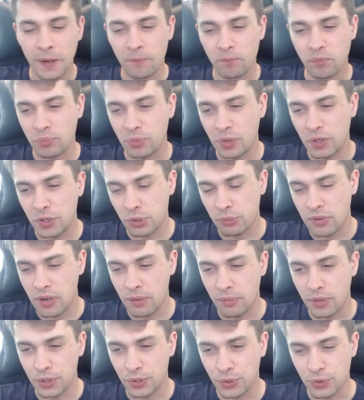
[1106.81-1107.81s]
please remember
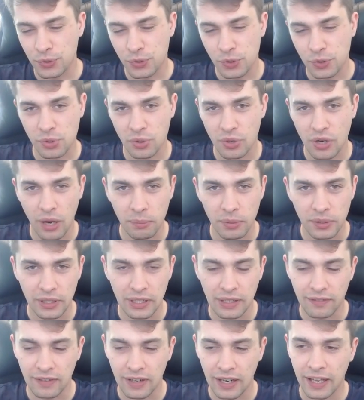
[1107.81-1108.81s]
to subscribe and leave
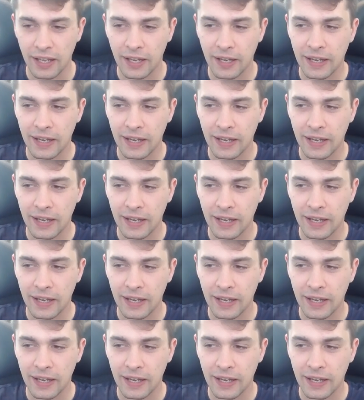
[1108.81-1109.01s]
a like,